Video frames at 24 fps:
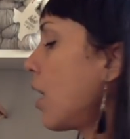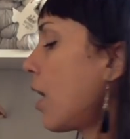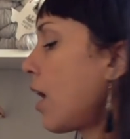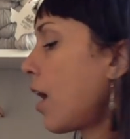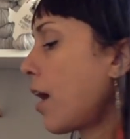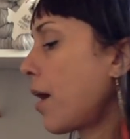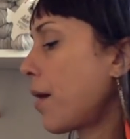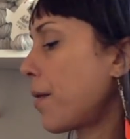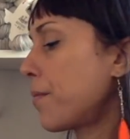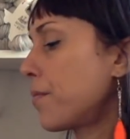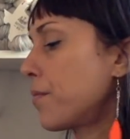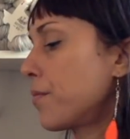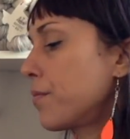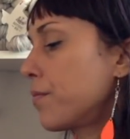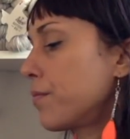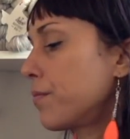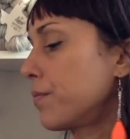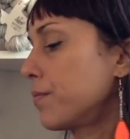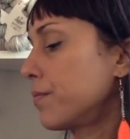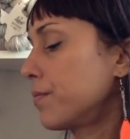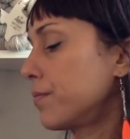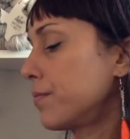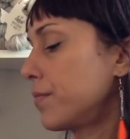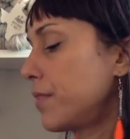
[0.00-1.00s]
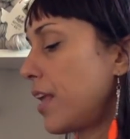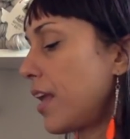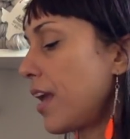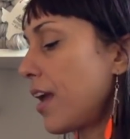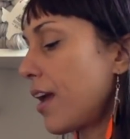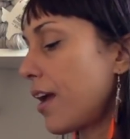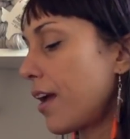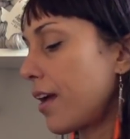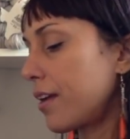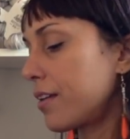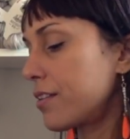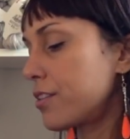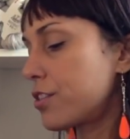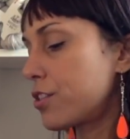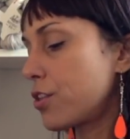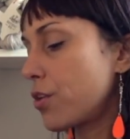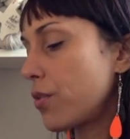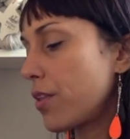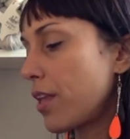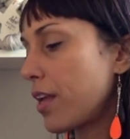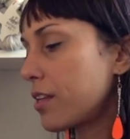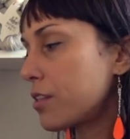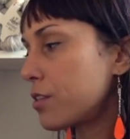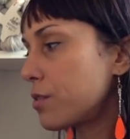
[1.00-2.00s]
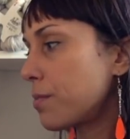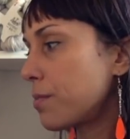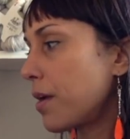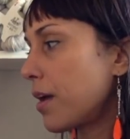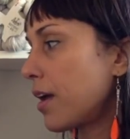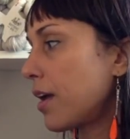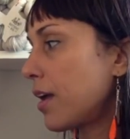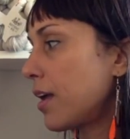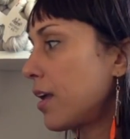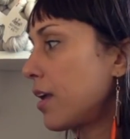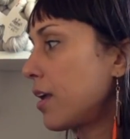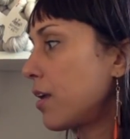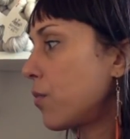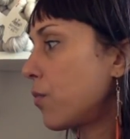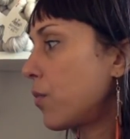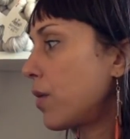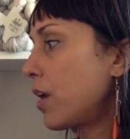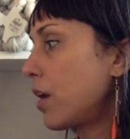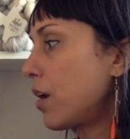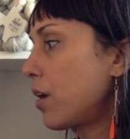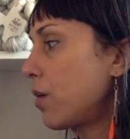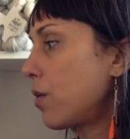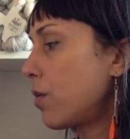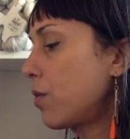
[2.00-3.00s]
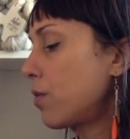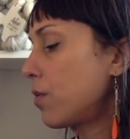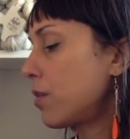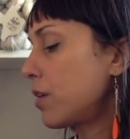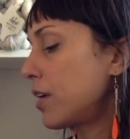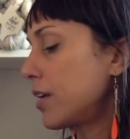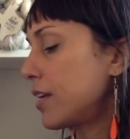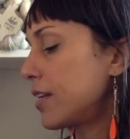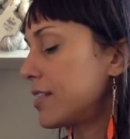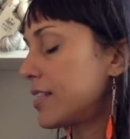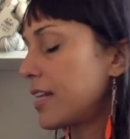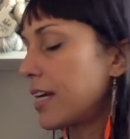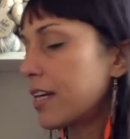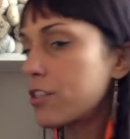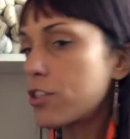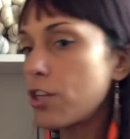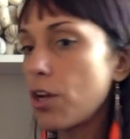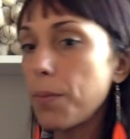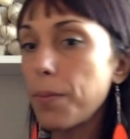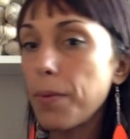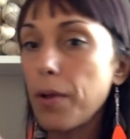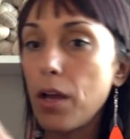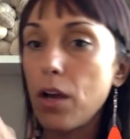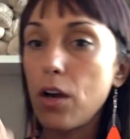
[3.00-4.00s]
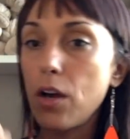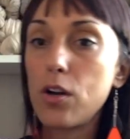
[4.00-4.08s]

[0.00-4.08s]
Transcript: Yeah, so that's my Willow tank top.